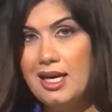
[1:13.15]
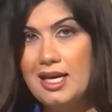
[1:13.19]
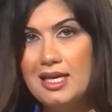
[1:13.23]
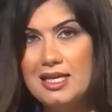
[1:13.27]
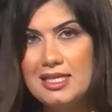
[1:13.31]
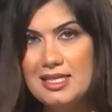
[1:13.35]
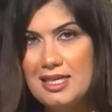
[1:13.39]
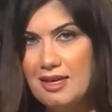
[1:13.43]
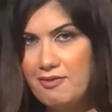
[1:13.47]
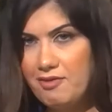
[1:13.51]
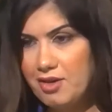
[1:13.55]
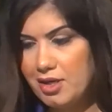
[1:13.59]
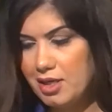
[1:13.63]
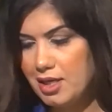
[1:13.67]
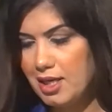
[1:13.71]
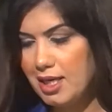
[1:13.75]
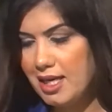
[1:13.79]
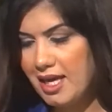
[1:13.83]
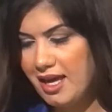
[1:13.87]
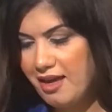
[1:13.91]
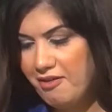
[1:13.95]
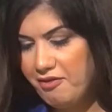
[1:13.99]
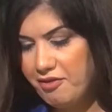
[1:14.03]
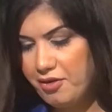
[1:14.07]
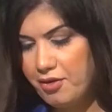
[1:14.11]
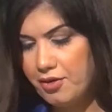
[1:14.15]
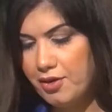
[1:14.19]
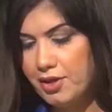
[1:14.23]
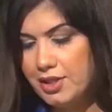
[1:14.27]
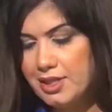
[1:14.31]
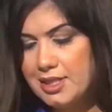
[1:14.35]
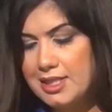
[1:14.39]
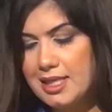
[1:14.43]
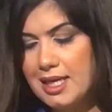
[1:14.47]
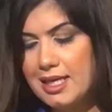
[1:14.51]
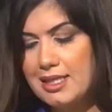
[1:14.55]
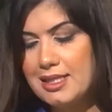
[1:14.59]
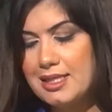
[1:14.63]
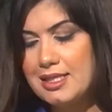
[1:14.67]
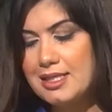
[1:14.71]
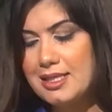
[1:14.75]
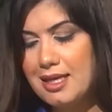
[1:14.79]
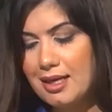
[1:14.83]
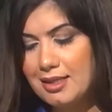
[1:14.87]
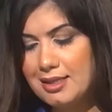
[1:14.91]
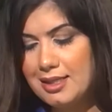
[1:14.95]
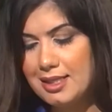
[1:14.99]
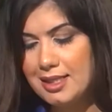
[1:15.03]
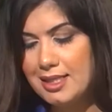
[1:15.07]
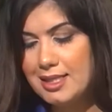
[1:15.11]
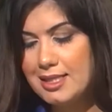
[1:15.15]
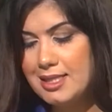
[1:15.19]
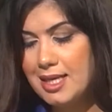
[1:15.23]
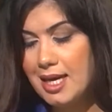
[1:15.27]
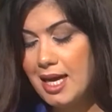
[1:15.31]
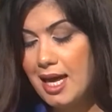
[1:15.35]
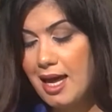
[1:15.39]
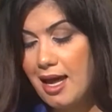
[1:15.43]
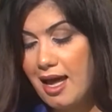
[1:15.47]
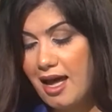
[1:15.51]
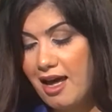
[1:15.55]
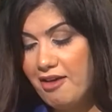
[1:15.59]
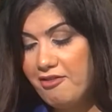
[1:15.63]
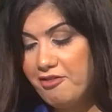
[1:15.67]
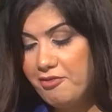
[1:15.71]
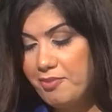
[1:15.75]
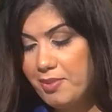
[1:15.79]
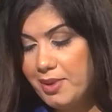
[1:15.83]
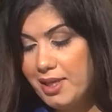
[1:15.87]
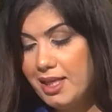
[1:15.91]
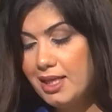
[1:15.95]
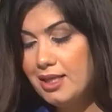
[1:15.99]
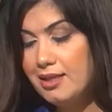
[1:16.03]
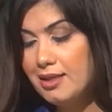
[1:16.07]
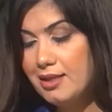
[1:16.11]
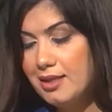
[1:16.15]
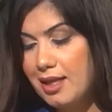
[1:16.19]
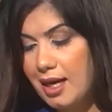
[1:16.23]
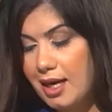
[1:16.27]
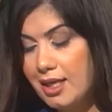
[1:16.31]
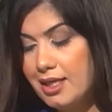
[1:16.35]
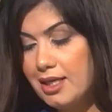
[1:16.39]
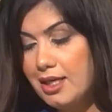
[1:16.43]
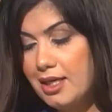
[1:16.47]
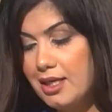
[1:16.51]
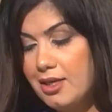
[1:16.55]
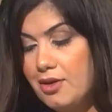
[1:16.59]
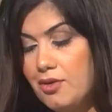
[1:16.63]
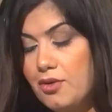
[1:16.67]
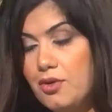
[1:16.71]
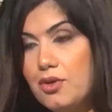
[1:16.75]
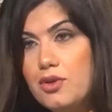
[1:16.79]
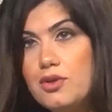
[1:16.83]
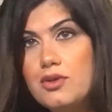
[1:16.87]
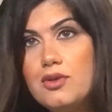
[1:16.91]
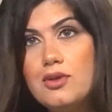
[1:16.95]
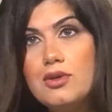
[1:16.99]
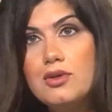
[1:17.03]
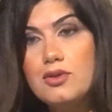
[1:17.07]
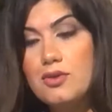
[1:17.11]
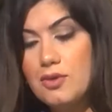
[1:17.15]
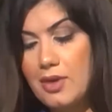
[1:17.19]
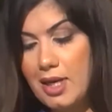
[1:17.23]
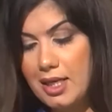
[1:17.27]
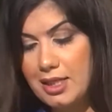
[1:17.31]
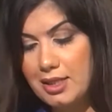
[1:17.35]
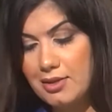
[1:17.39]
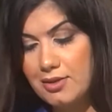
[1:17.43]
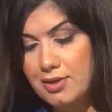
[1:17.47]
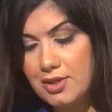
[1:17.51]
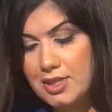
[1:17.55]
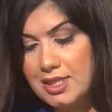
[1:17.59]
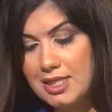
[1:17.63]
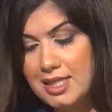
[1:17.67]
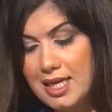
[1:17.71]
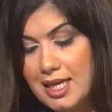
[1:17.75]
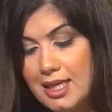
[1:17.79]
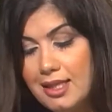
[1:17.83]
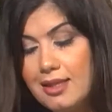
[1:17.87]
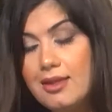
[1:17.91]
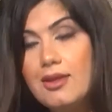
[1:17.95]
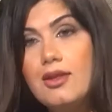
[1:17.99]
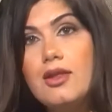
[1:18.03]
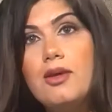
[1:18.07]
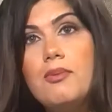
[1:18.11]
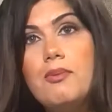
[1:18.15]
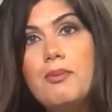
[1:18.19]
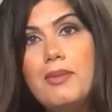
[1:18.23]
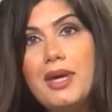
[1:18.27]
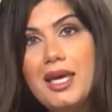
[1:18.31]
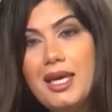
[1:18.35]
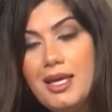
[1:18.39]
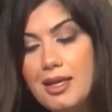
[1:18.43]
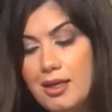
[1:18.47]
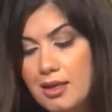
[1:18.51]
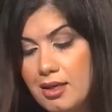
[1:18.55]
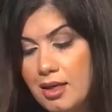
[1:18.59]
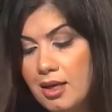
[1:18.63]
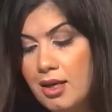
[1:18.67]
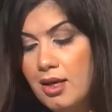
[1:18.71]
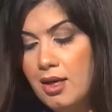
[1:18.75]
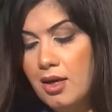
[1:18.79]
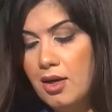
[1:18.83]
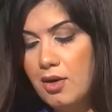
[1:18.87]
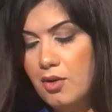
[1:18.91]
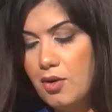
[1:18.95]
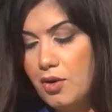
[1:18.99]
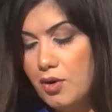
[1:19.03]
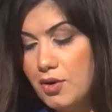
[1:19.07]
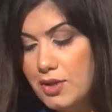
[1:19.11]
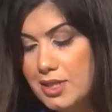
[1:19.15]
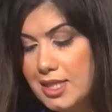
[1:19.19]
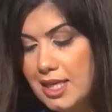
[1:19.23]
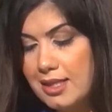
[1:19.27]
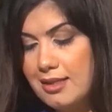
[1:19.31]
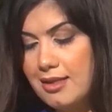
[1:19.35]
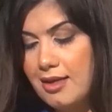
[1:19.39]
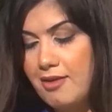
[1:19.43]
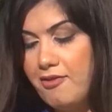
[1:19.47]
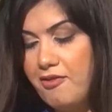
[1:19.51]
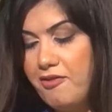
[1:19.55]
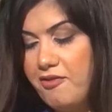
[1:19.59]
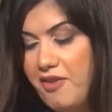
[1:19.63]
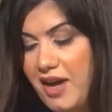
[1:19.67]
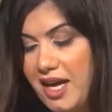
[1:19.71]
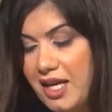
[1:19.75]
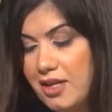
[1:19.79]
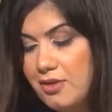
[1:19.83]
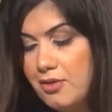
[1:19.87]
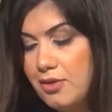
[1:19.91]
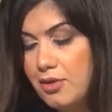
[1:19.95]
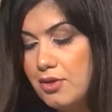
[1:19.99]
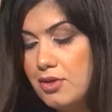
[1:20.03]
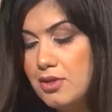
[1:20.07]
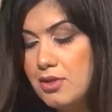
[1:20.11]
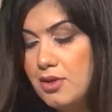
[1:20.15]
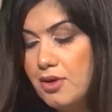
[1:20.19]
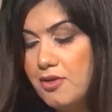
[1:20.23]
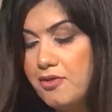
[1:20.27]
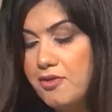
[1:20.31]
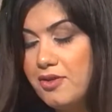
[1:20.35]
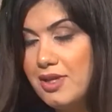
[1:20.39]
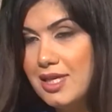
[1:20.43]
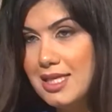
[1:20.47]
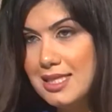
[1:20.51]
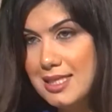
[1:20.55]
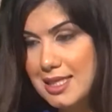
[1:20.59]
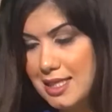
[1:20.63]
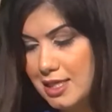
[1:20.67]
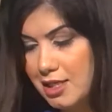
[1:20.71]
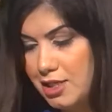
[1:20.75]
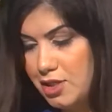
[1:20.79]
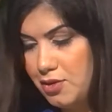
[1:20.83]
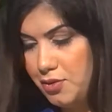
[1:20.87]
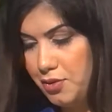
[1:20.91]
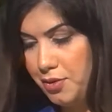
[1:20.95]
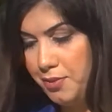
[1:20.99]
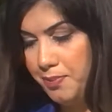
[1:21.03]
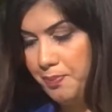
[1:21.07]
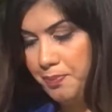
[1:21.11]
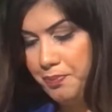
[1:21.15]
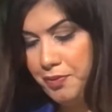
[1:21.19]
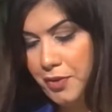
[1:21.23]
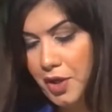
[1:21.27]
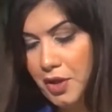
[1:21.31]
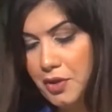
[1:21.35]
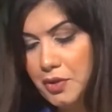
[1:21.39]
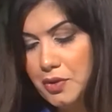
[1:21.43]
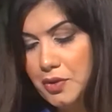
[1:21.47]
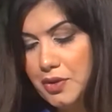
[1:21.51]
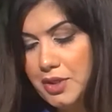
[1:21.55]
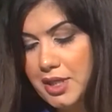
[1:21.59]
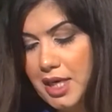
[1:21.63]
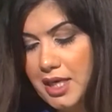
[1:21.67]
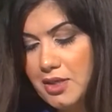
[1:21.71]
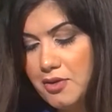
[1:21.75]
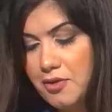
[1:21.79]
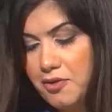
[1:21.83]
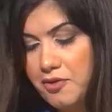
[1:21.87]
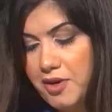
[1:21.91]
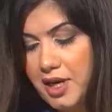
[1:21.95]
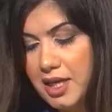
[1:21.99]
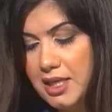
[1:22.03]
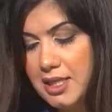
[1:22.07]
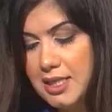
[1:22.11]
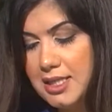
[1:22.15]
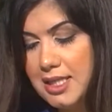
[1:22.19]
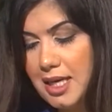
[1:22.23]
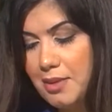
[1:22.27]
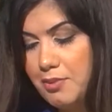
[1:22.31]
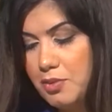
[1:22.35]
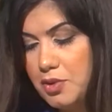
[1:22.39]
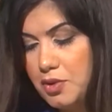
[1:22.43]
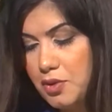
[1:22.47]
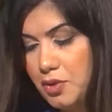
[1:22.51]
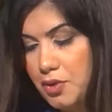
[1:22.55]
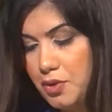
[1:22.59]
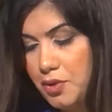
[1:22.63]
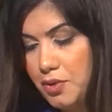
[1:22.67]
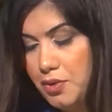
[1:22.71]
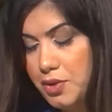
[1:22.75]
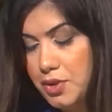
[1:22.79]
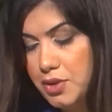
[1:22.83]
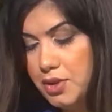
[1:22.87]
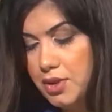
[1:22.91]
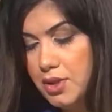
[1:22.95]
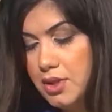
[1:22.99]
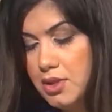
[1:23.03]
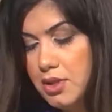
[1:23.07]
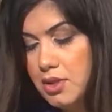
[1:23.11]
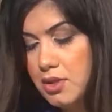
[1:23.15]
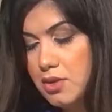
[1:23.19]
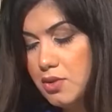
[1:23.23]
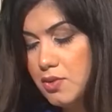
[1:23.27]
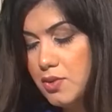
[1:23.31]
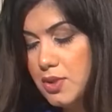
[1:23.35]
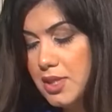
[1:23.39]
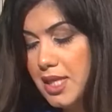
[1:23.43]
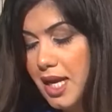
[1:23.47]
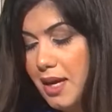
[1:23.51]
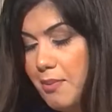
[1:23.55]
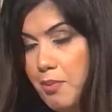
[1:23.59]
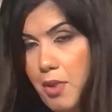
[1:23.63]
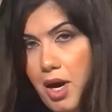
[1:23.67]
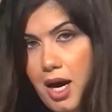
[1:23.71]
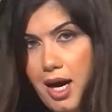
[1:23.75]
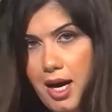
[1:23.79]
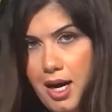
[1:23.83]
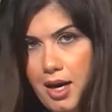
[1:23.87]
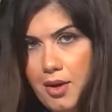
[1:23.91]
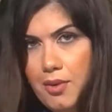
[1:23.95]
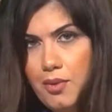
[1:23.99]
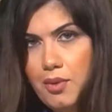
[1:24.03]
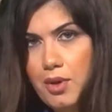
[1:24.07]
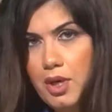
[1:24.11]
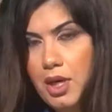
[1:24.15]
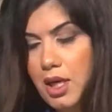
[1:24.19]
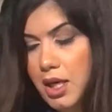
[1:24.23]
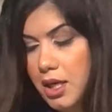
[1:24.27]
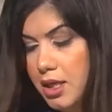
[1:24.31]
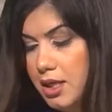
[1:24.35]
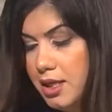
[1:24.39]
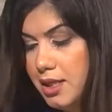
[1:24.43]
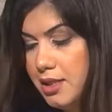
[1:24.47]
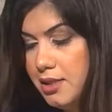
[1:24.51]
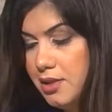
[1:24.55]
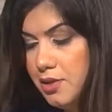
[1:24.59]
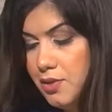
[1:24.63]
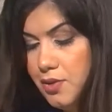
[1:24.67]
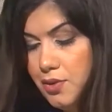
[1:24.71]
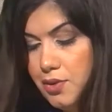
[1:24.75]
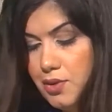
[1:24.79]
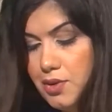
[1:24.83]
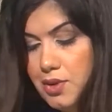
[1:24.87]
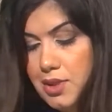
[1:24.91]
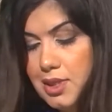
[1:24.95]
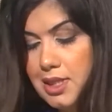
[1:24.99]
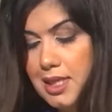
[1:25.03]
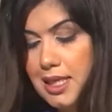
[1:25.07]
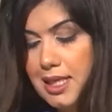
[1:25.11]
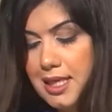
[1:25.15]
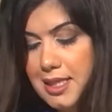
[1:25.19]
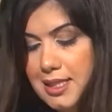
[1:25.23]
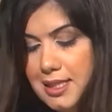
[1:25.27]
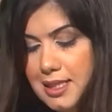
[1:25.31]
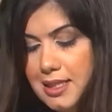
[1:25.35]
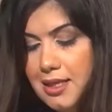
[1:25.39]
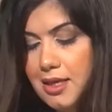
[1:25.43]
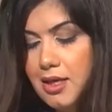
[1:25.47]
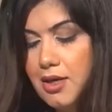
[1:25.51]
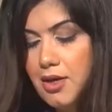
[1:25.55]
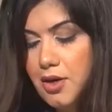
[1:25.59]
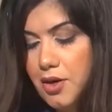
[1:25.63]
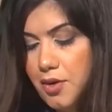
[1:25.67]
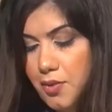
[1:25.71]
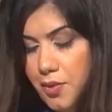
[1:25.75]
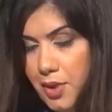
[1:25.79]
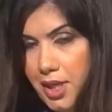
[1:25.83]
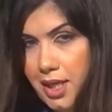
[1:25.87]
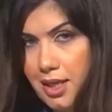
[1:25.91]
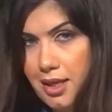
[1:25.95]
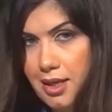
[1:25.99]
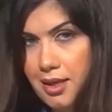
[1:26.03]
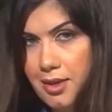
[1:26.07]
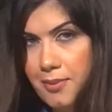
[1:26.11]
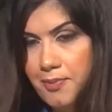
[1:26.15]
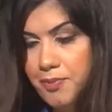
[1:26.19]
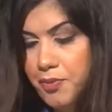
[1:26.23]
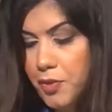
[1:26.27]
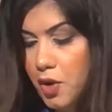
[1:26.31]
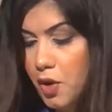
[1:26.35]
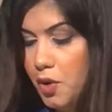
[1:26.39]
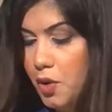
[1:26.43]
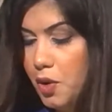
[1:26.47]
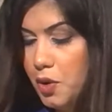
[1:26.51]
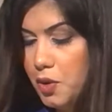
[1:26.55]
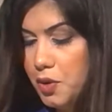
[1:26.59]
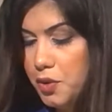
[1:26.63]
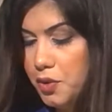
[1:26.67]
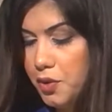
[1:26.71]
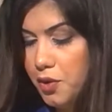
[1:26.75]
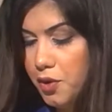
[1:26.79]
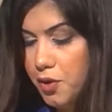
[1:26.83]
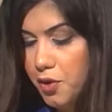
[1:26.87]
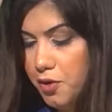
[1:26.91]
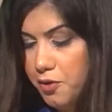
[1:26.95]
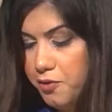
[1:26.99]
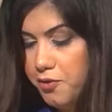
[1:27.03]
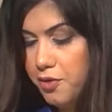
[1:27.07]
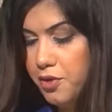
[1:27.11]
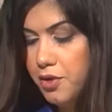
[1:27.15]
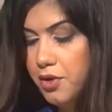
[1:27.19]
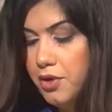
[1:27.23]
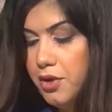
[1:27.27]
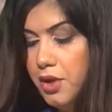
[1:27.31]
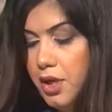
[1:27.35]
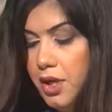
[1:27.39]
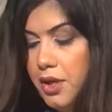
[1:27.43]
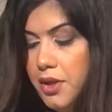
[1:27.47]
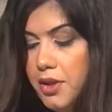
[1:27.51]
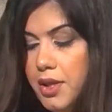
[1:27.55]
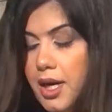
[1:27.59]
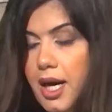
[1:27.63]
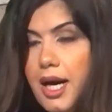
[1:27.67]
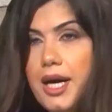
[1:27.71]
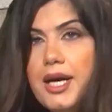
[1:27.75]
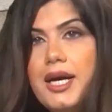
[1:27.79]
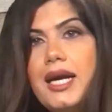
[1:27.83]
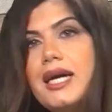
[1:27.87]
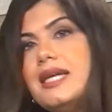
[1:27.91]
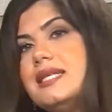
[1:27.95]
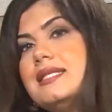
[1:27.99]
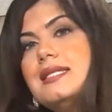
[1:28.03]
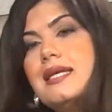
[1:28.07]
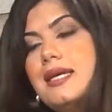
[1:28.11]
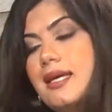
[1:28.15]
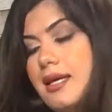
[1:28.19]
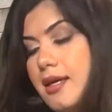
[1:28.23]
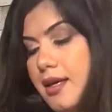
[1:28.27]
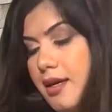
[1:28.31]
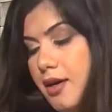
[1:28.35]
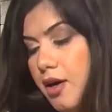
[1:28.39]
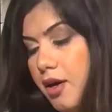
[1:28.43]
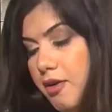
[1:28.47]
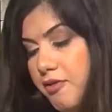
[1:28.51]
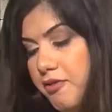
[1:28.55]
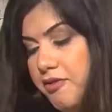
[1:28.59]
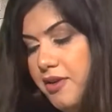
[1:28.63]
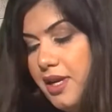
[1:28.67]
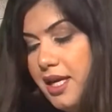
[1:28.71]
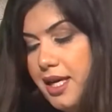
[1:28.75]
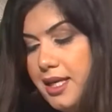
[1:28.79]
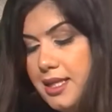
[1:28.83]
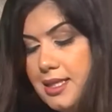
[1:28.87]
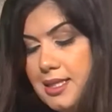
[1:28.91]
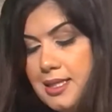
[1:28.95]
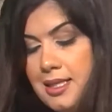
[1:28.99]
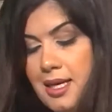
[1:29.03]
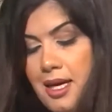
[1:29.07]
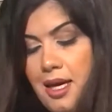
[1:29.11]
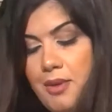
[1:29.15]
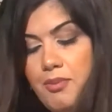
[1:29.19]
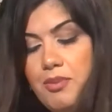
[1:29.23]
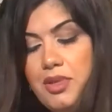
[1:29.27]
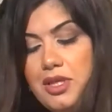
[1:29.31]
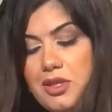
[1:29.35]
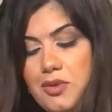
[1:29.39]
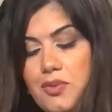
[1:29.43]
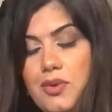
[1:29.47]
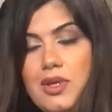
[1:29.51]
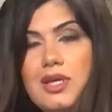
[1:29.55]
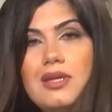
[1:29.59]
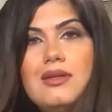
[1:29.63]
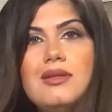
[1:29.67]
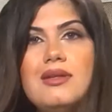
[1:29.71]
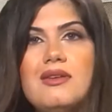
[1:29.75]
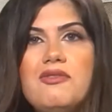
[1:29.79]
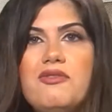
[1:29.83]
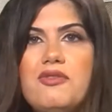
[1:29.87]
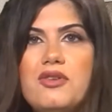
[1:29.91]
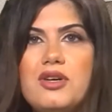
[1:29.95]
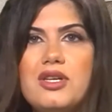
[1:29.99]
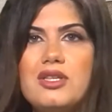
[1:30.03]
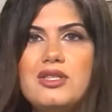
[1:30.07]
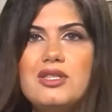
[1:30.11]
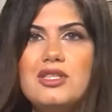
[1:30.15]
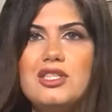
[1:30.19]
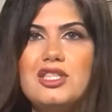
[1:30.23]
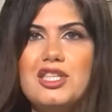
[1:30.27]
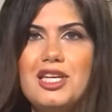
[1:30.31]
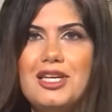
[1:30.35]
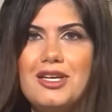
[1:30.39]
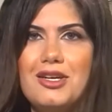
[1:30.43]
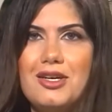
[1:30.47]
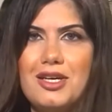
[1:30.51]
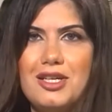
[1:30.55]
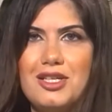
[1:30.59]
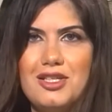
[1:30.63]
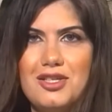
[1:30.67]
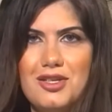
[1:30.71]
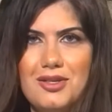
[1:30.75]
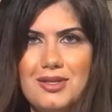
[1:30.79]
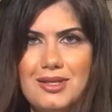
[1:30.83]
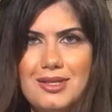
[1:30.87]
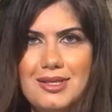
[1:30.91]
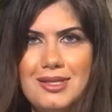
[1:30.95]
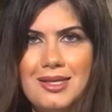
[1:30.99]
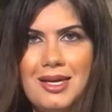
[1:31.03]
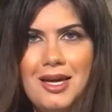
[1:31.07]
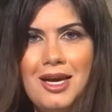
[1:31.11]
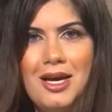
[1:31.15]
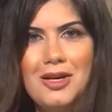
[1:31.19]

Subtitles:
Several efforts and studies have been done in order to understand the main causative factors of this issue, to try to find some solutions to somehow reduce its growing, hold over the arising conflicts between different generations.